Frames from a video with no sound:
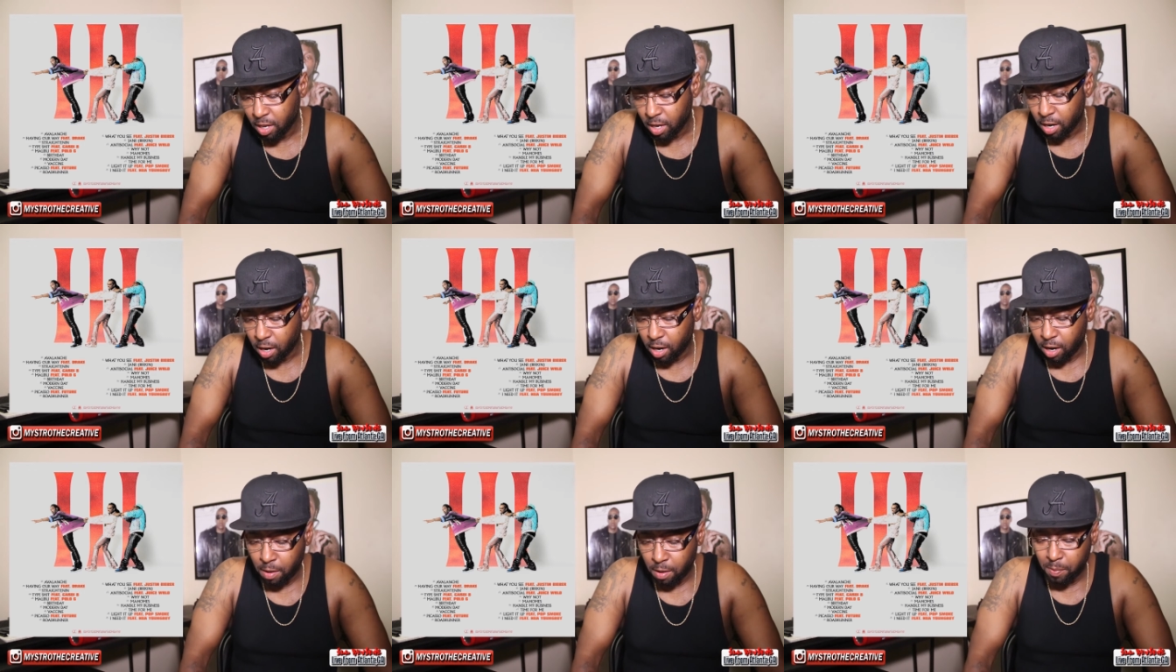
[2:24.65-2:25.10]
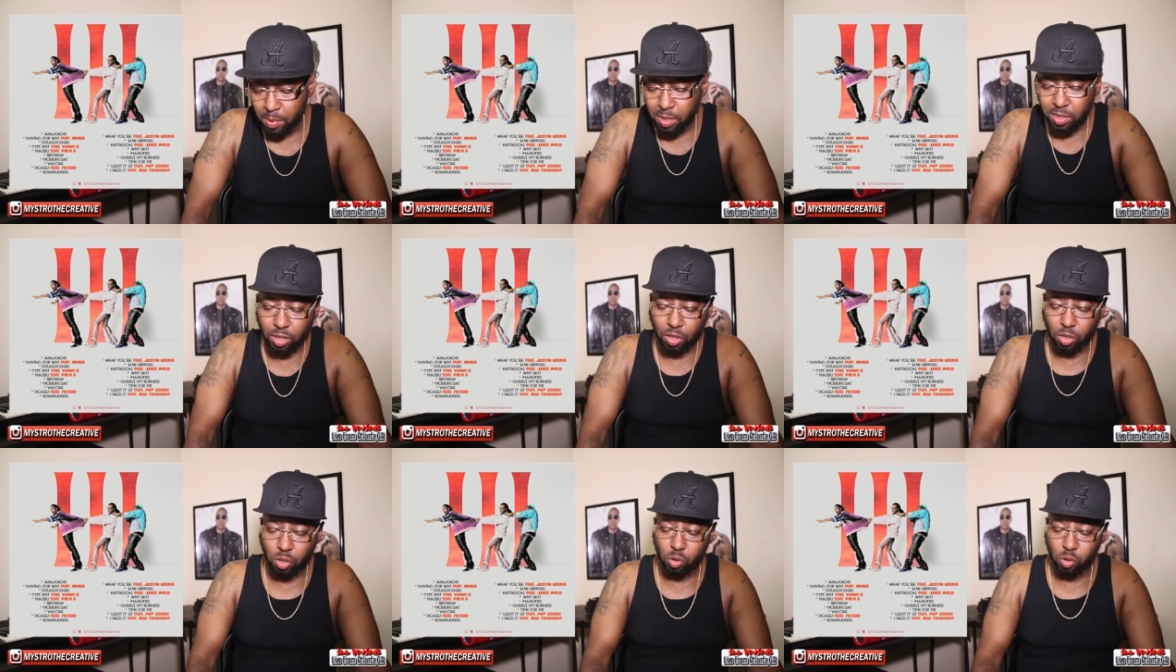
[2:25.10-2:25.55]
Um, it's
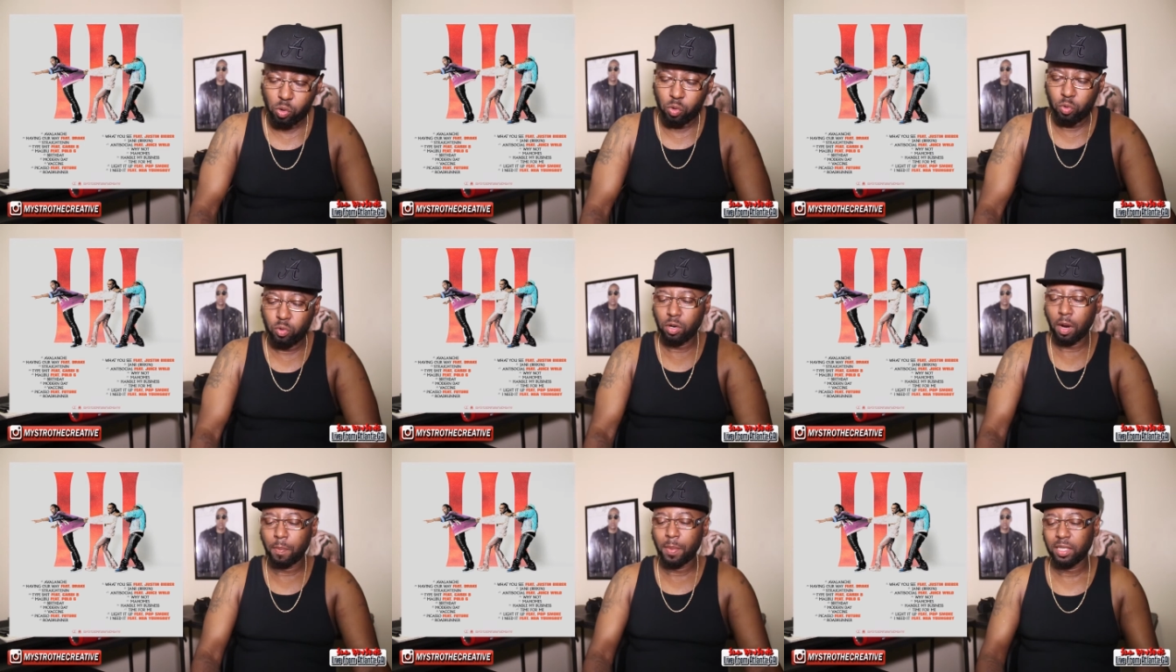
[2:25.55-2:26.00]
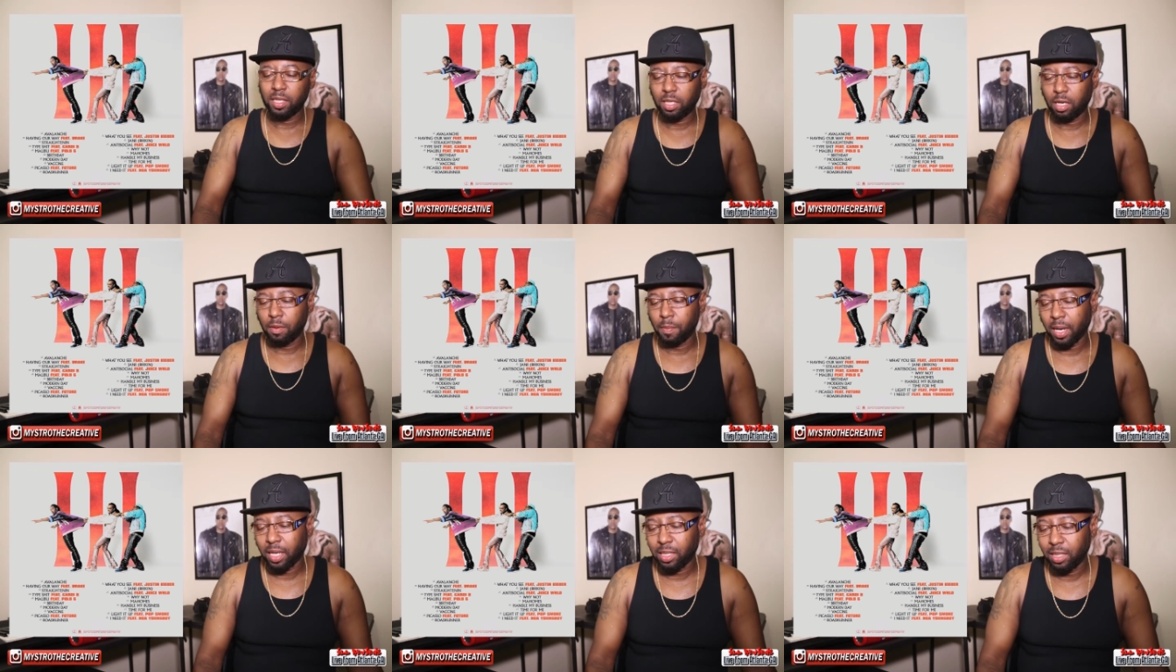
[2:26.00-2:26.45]
cool, I'm gonna have to
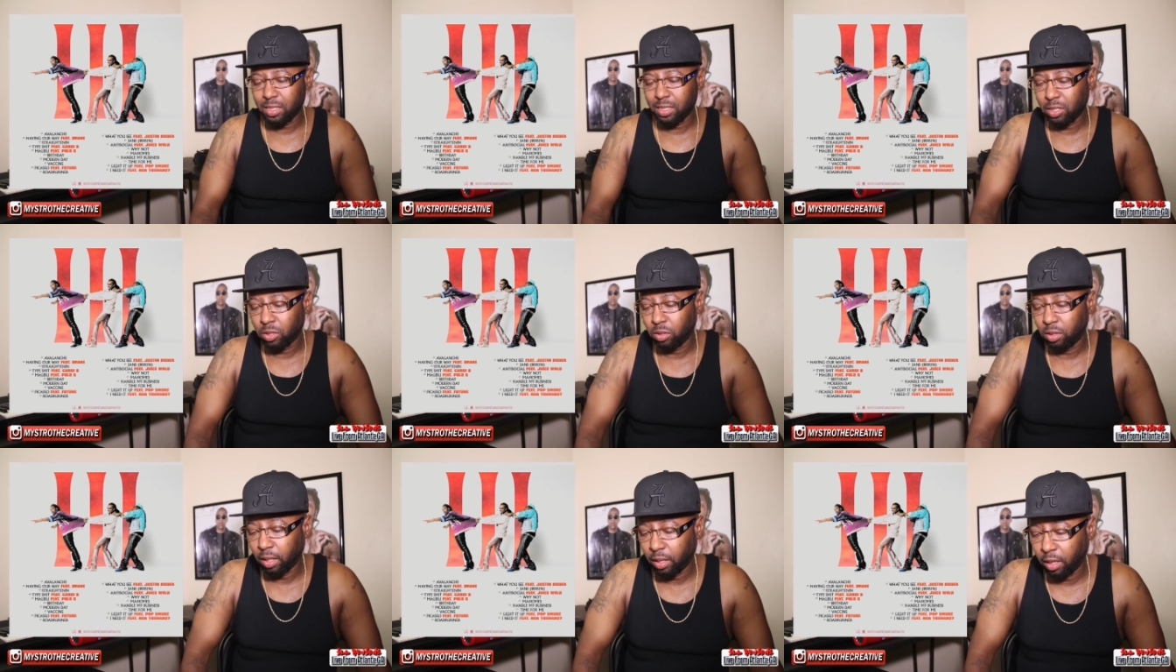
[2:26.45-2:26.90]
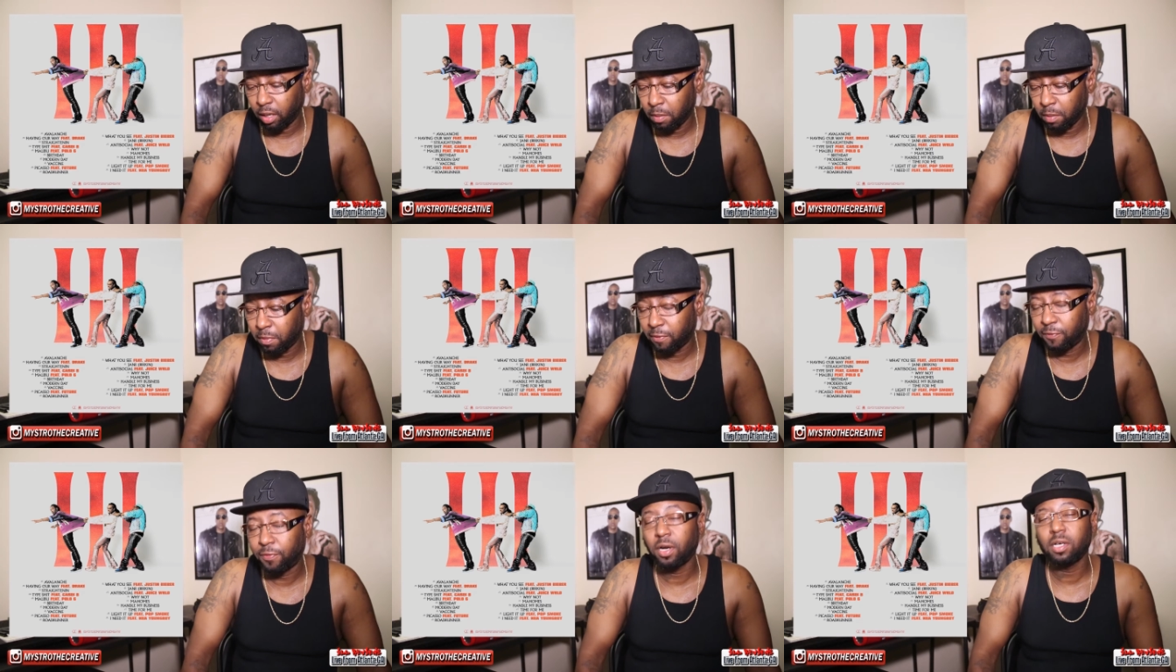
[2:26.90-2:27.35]
come back and listen to it again,
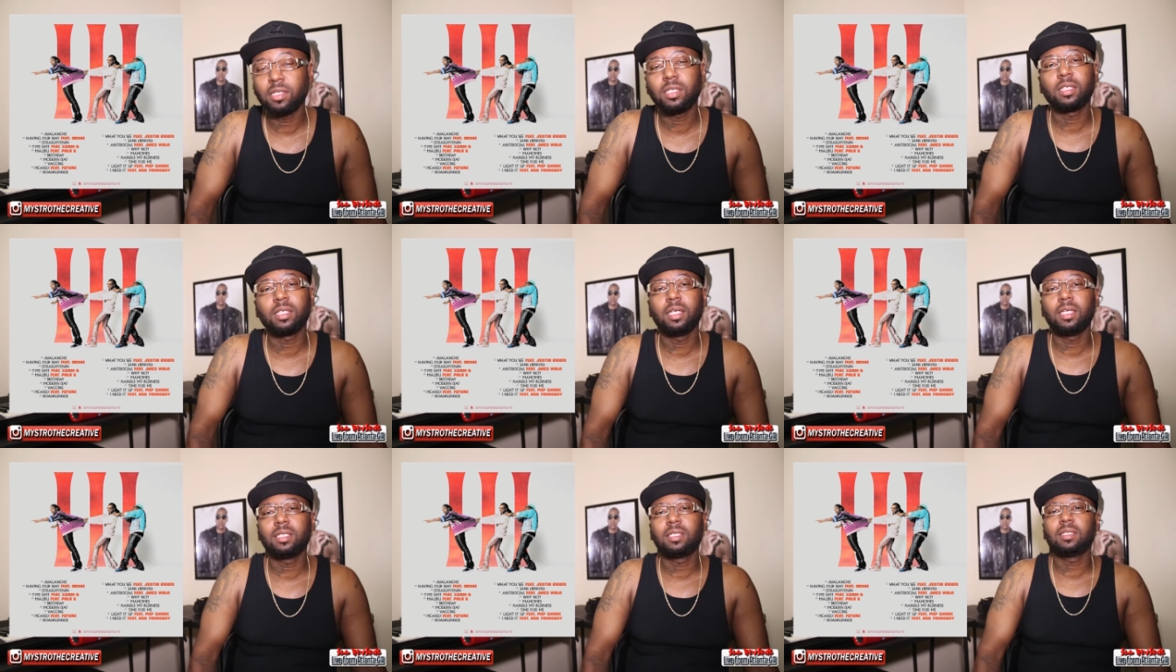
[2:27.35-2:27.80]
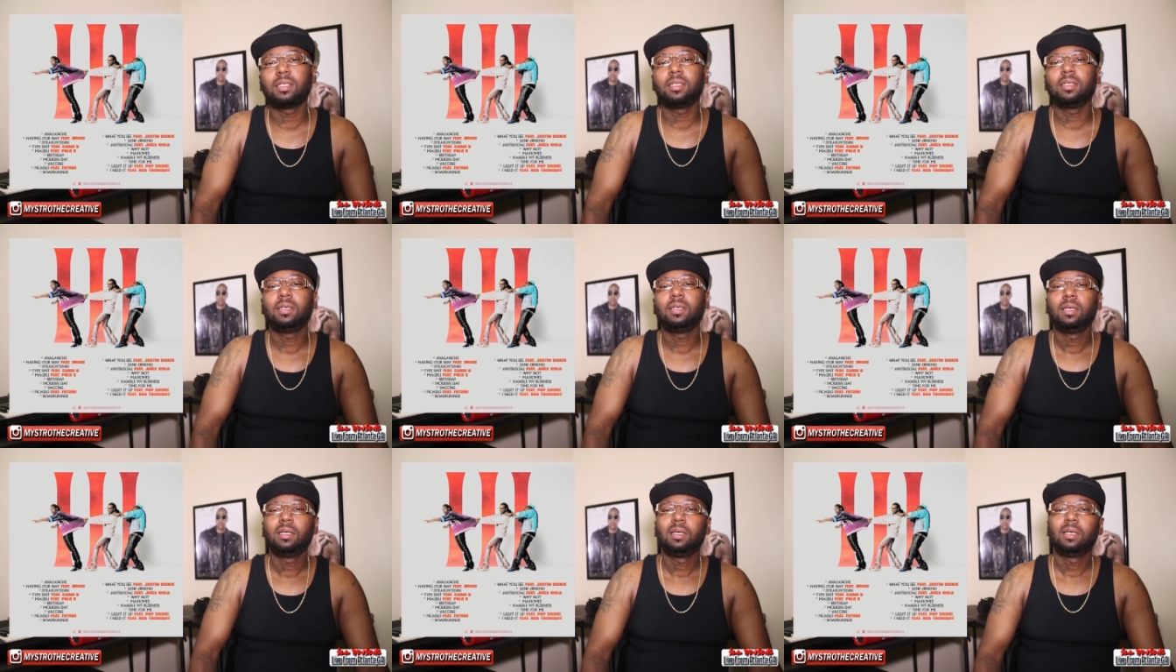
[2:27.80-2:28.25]
but first listen,
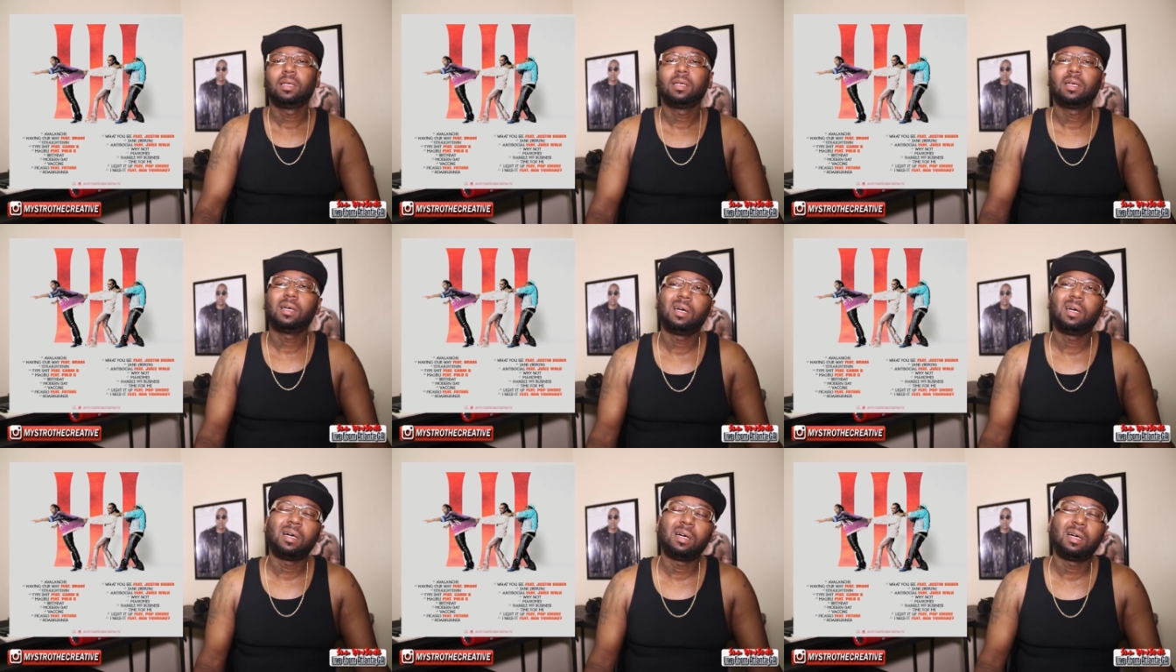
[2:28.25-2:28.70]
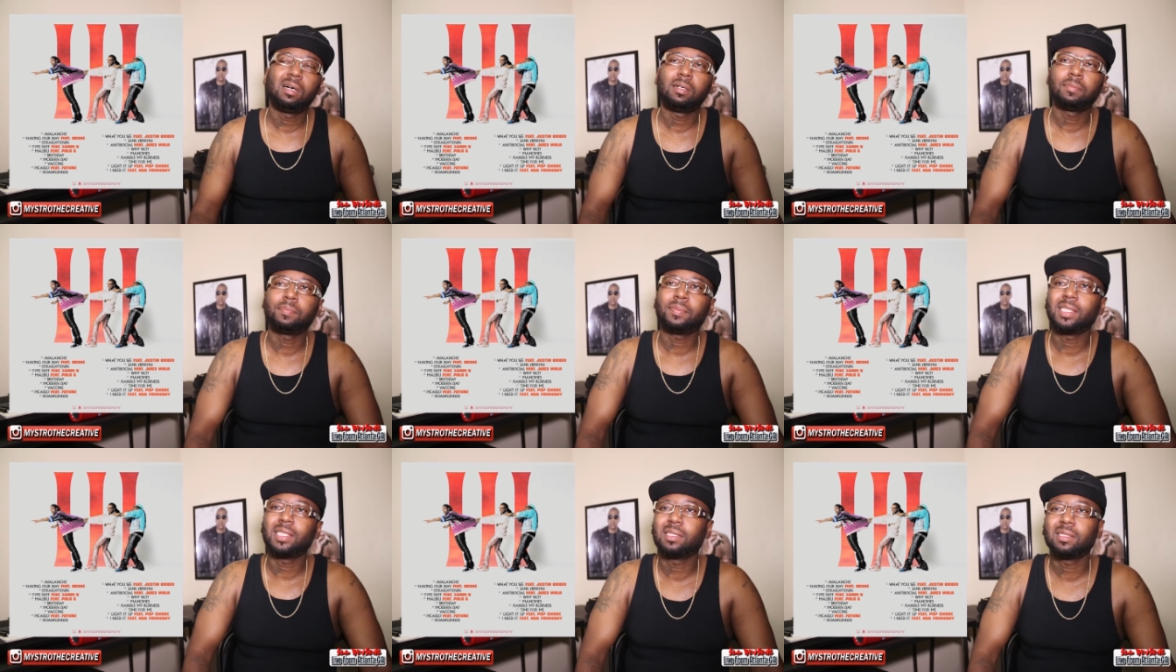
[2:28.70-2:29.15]
um,
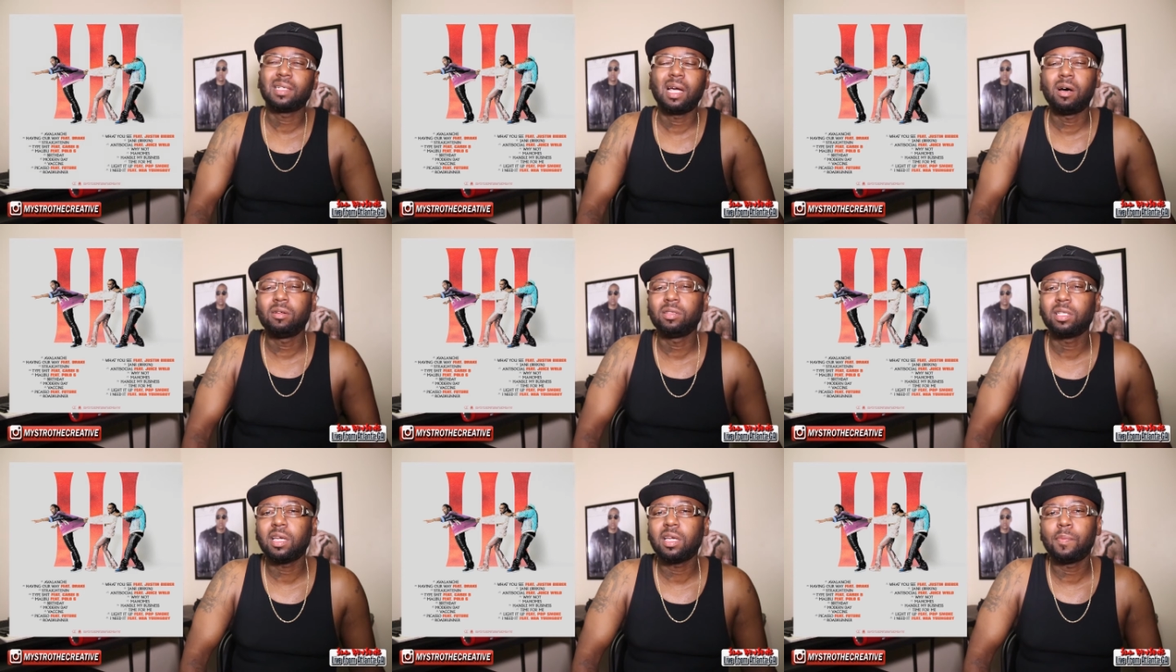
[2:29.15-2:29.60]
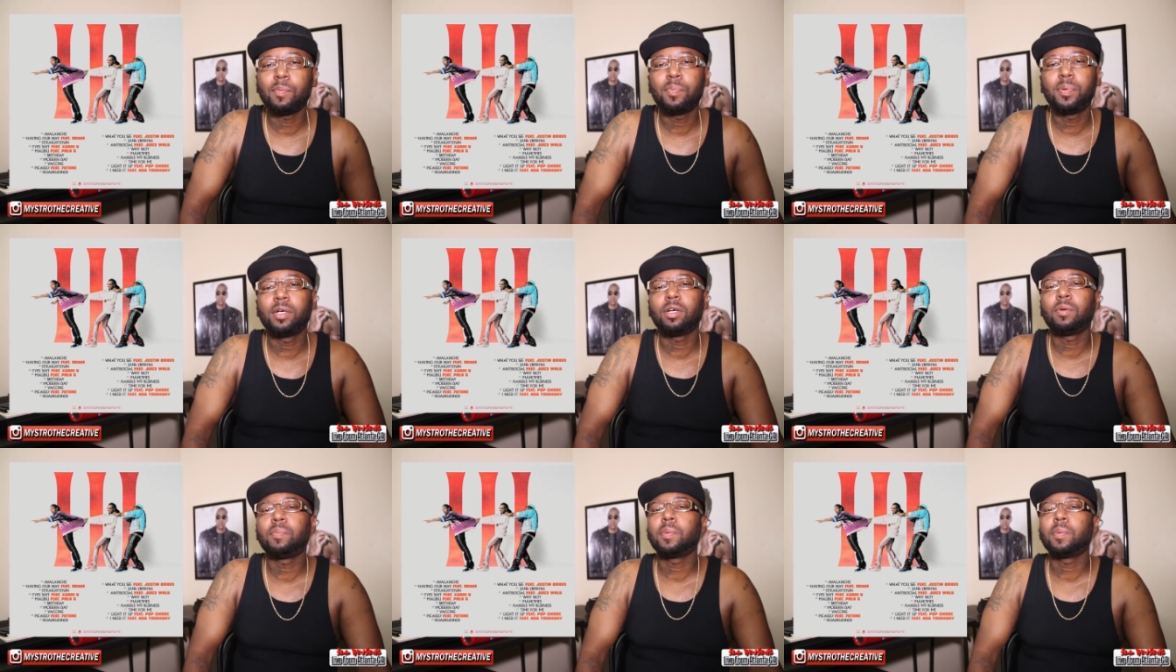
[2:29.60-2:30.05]
I don't think I'm gonna put
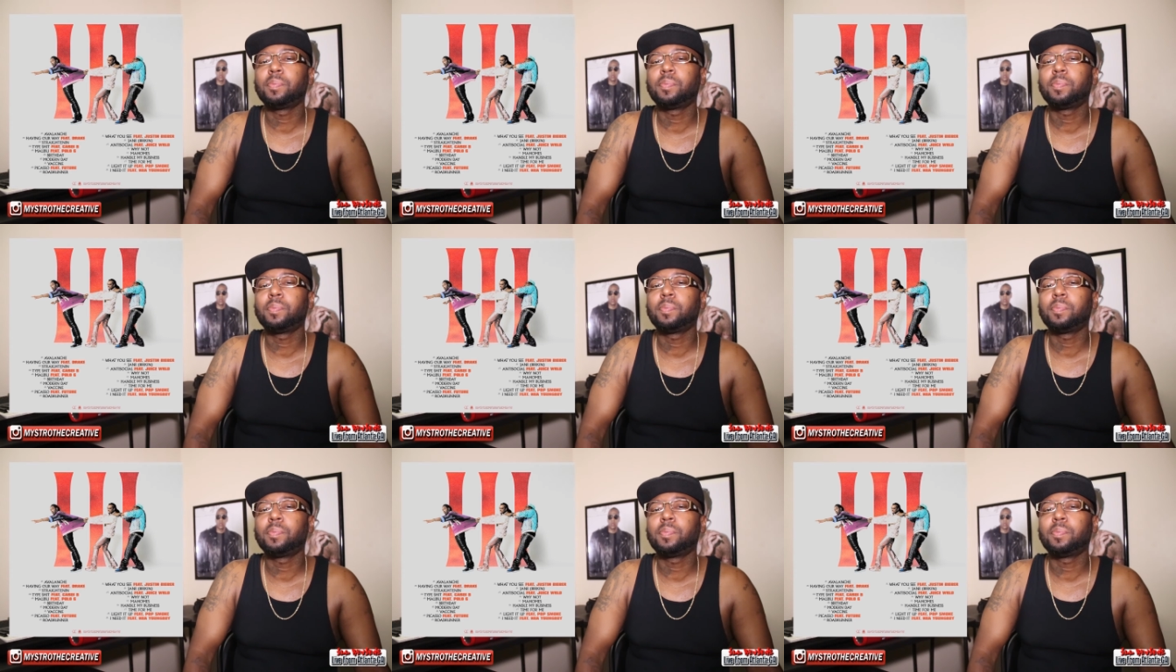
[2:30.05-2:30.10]
it on my